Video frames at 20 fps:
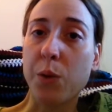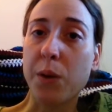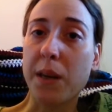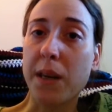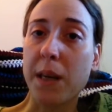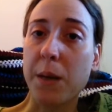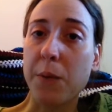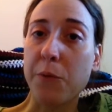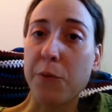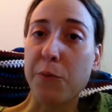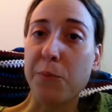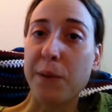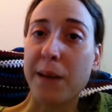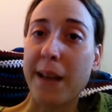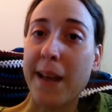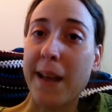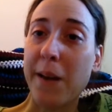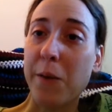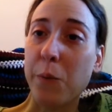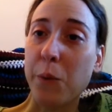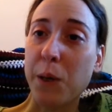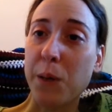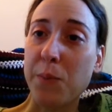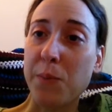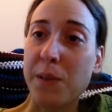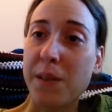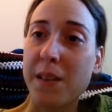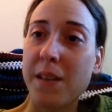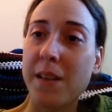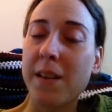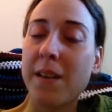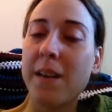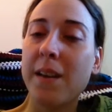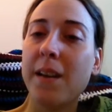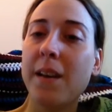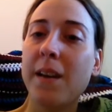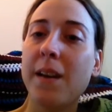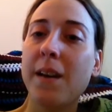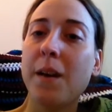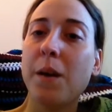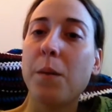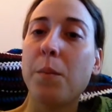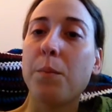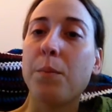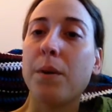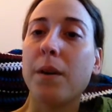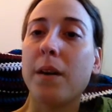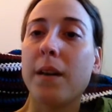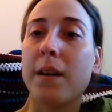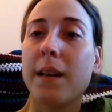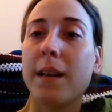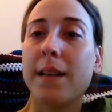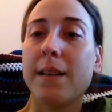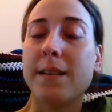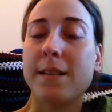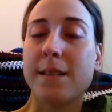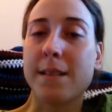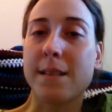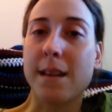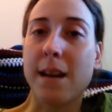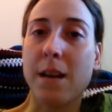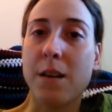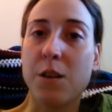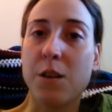keep for banana whips, but it does not